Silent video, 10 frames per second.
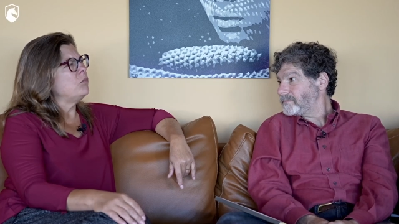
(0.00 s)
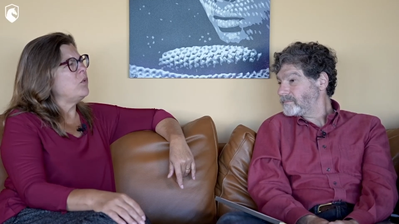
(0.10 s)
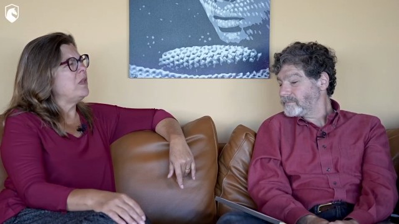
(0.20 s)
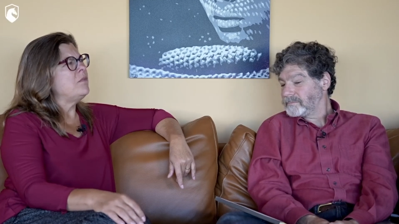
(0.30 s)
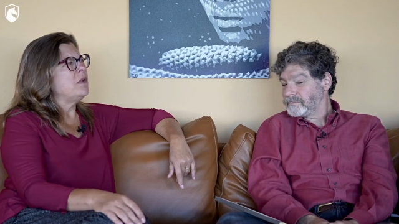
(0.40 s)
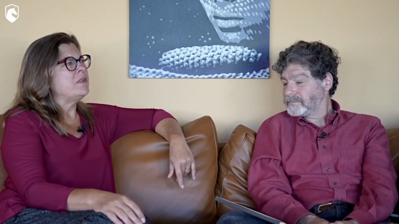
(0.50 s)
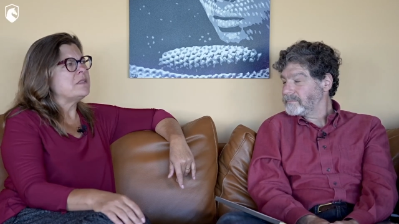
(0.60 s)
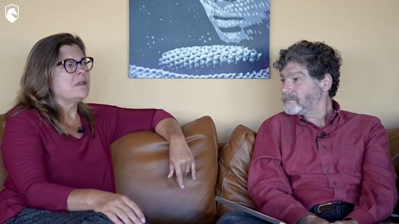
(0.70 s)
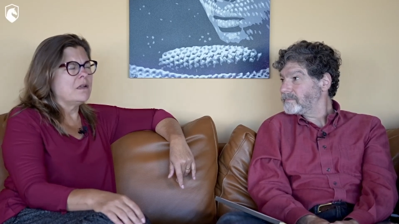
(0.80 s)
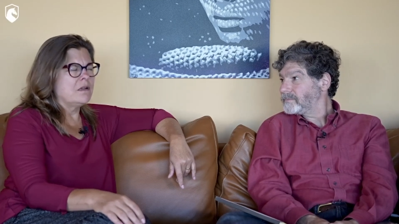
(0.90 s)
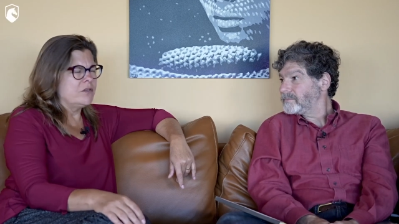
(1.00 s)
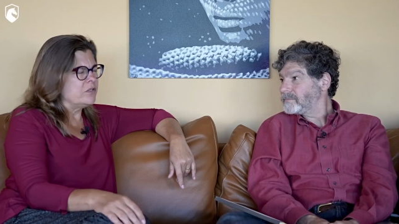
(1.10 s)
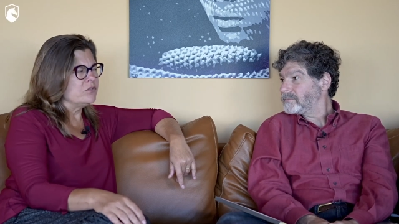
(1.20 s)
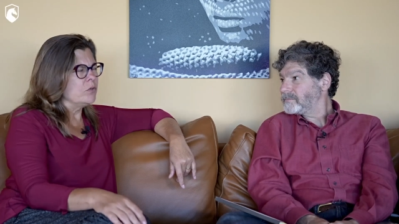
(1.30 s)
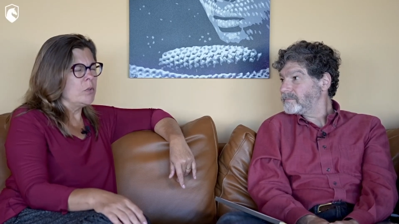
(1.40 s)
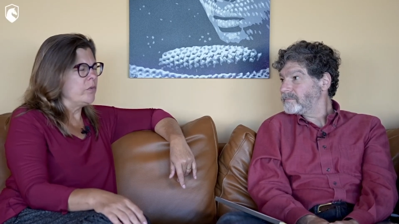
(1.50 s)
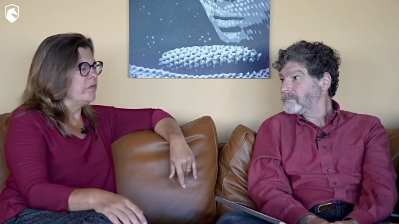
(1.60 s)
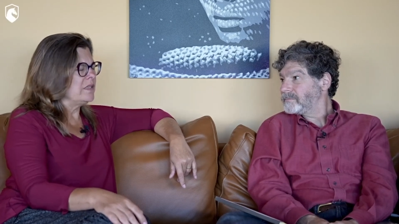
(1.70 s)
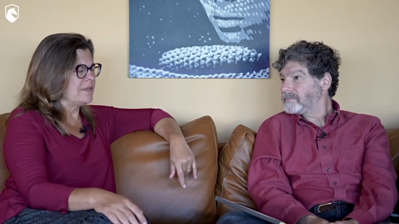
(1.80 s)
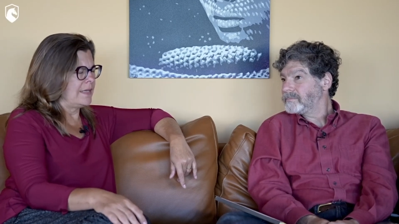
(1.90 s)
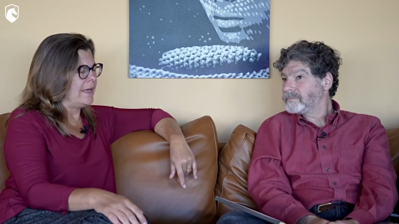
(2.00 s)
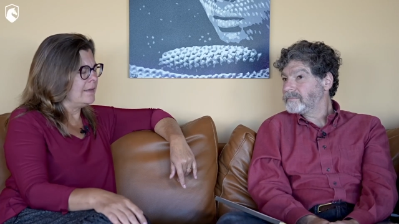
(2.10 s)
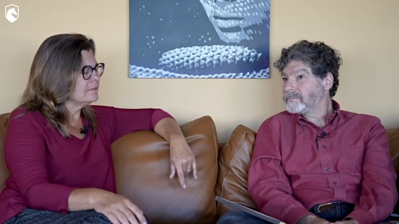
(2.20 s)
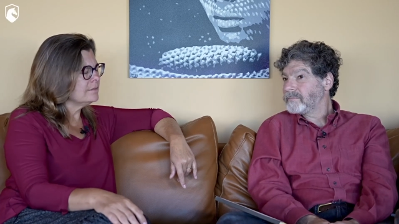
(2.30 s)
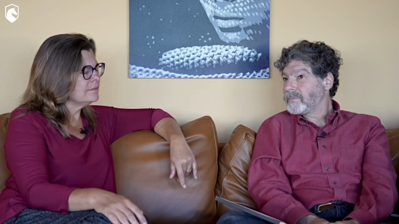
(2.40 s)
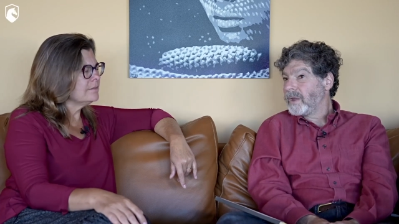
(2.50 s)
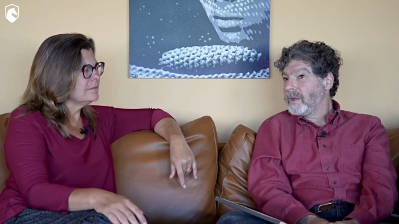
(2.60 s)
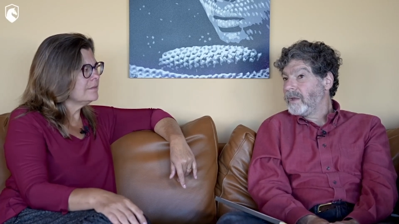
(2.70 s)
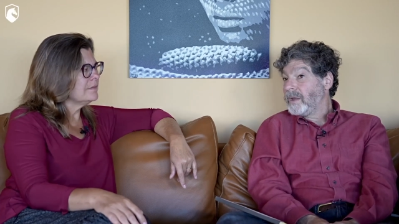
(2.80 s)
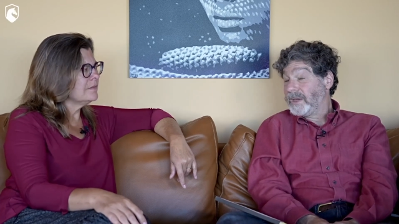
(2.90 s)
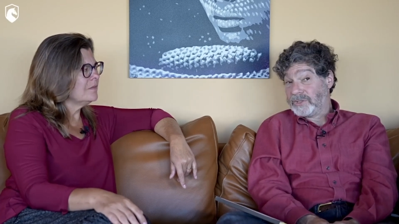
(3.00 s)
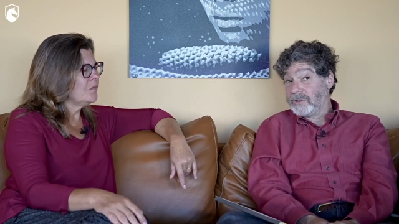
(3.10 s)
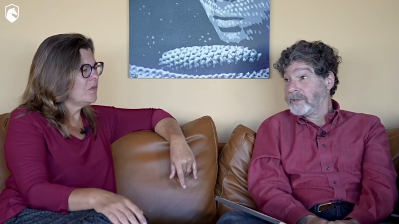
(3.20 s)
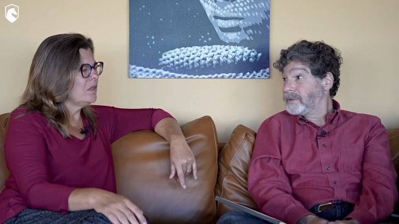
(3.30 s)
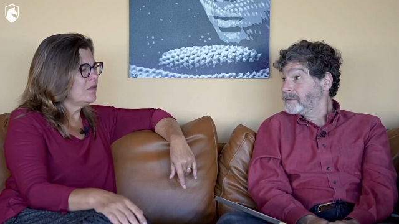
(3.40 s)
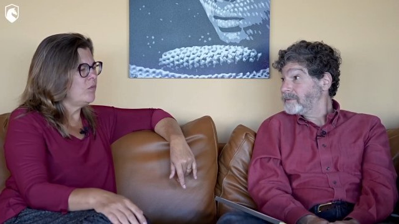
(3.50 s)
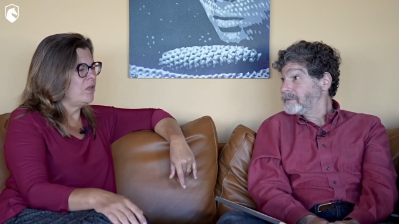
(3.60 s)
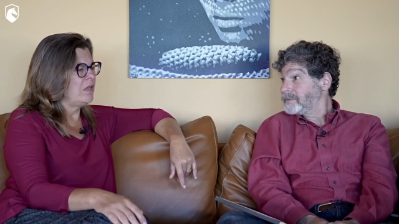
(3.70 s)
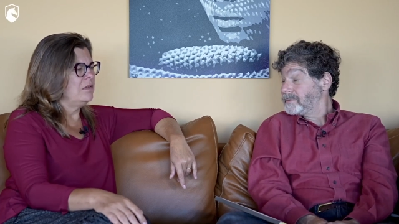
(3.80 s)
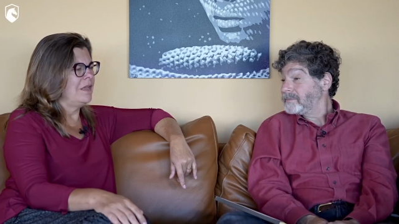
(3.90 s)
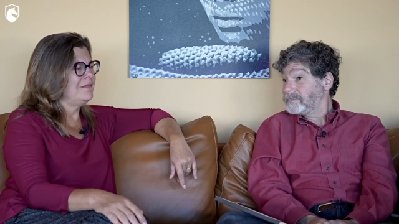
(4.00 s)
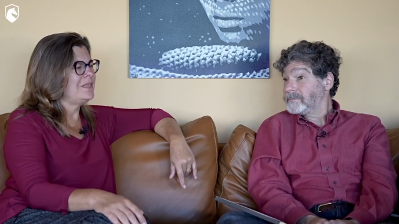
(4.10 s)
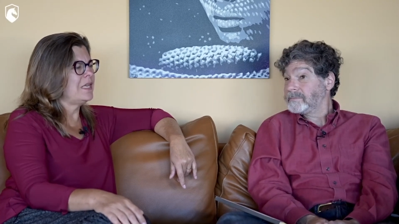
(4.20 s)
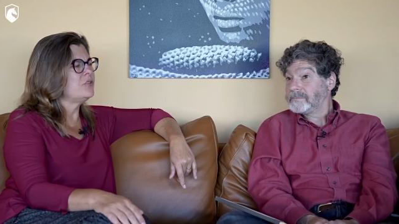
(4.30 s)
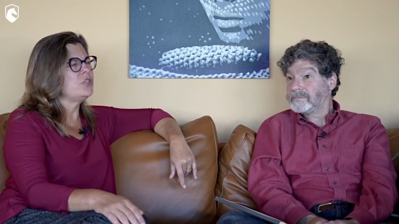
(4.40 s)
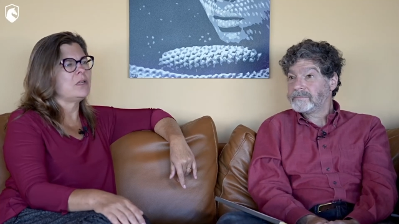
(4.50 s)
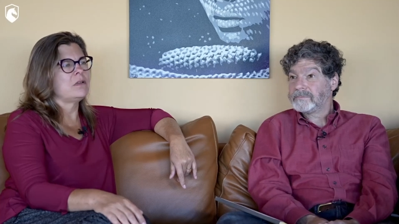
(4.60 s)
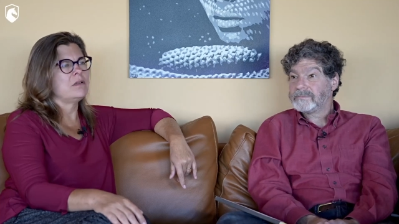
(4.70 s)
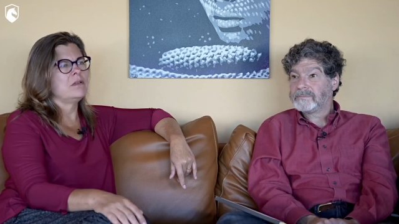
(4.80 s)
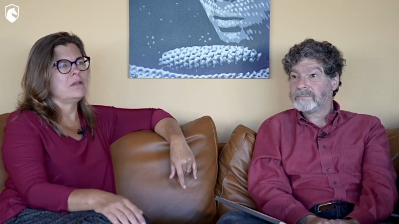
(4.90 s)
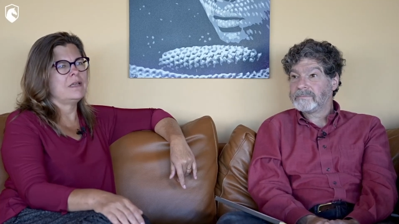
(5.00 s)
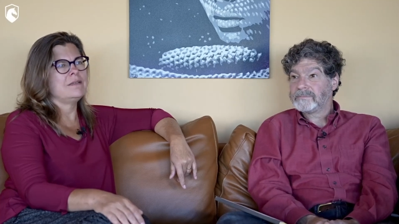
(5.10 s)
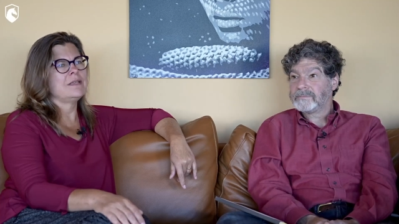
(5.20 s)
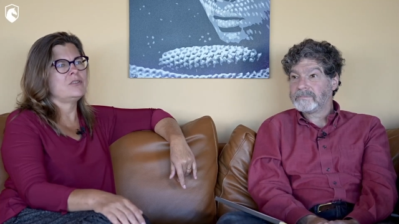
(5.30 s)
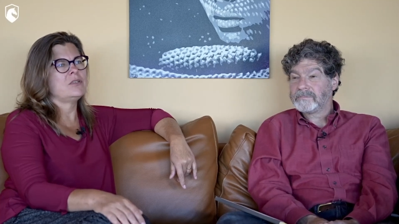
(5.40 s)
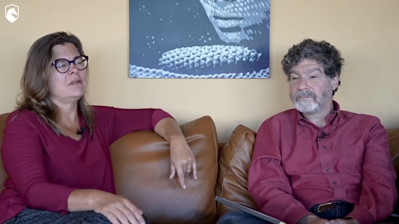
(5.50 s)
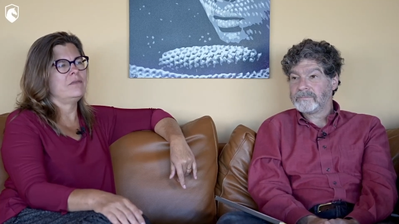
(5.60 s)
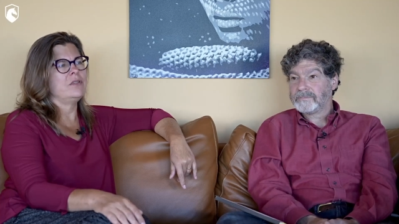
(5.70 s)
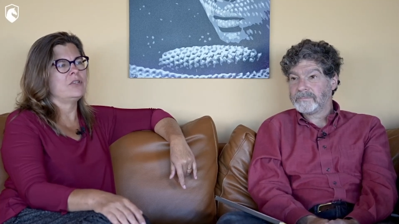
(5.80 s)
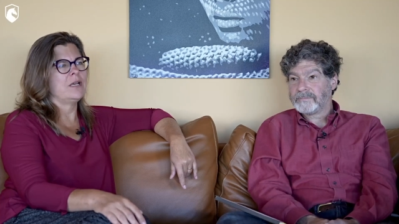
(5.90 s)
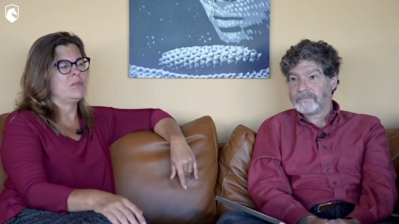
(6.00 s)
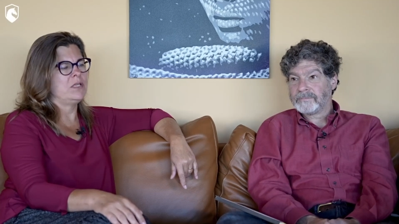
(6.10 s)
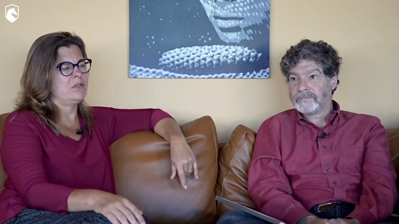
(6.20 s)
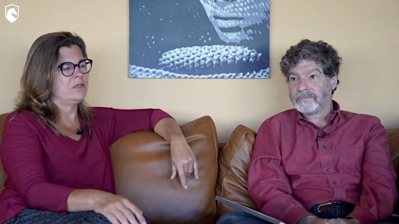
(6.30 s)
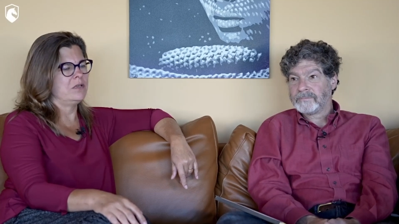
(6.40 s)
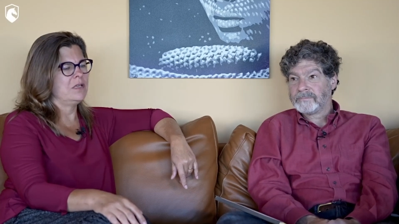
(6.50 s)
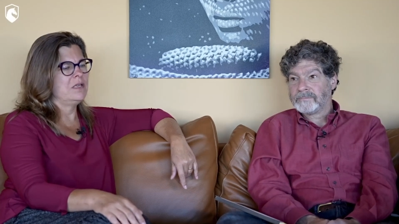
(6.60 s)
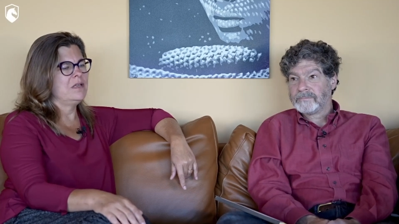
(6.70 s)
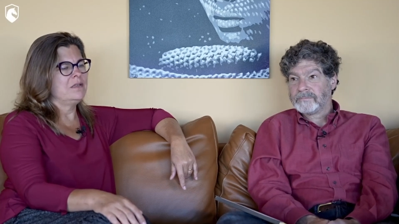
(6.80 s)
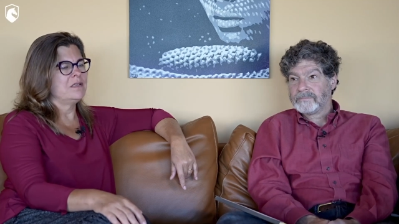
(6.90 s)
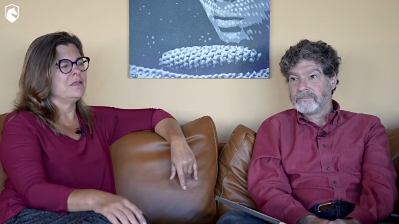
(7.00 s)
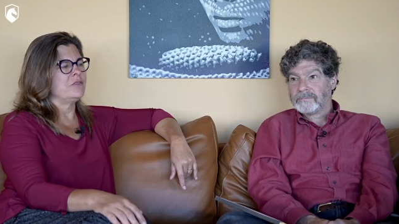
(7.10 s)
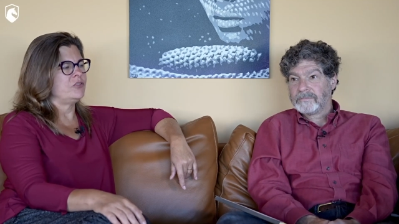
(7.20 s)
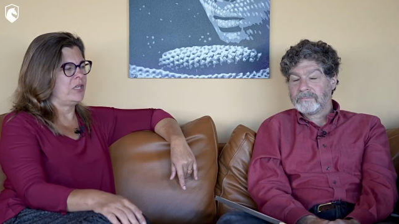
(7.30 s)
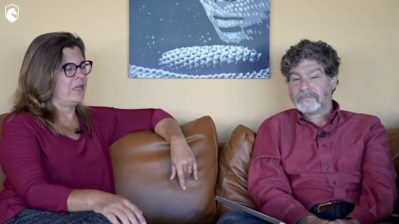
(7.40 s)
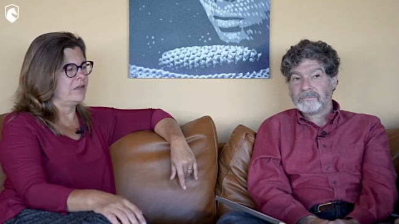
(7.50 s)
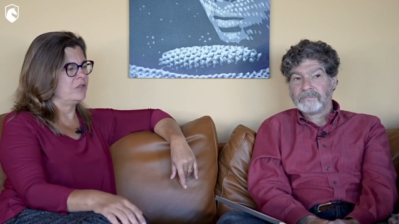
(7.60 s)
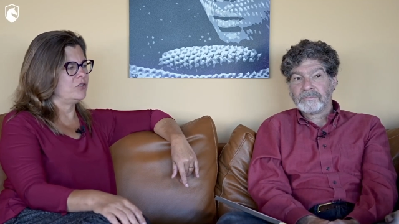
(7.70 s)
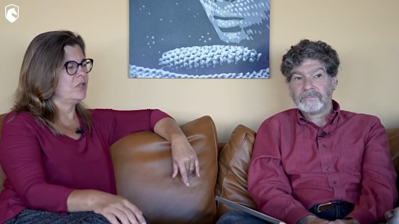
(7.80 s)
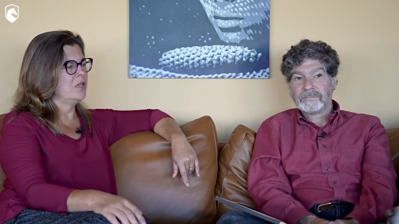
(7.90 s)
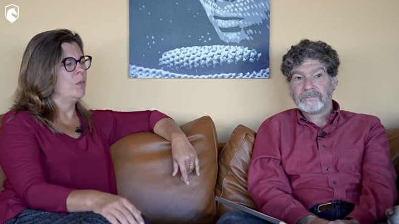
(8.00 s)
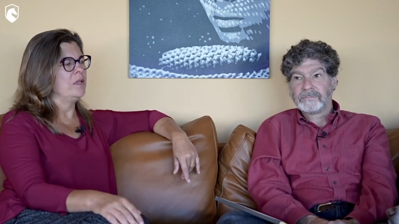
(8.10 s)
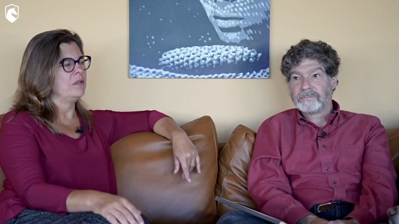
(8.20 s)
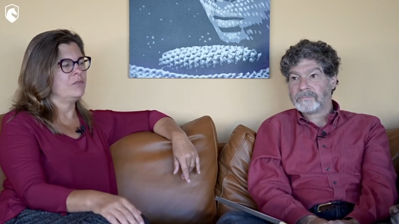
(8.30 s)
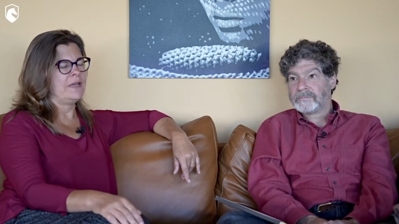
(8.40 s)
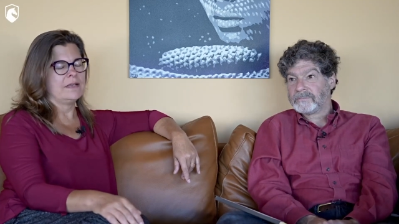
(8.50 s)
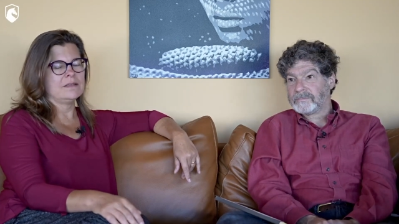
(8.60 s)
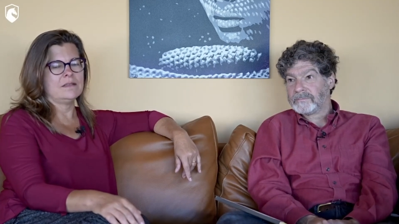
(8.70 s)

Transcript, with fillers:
Speaker 1: even if it's not a conscious troll, it reveals that.
Speaker 2: It should.
Speaker 1: In, intention intention of the shop teacher doesn't change. What the fact